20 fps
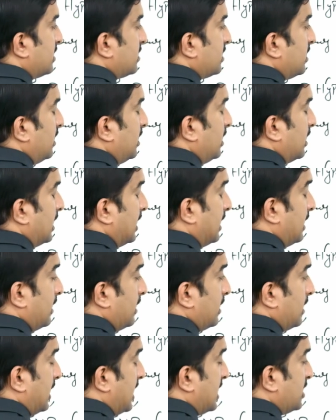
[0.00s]
see,
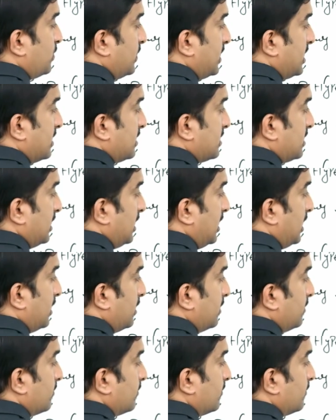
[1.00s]
uh, as we can see
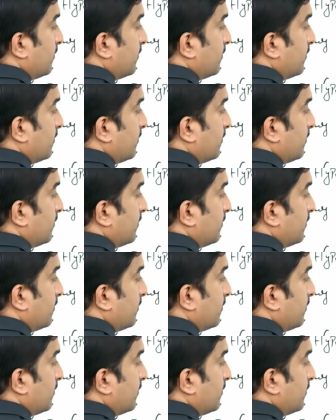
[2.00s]
in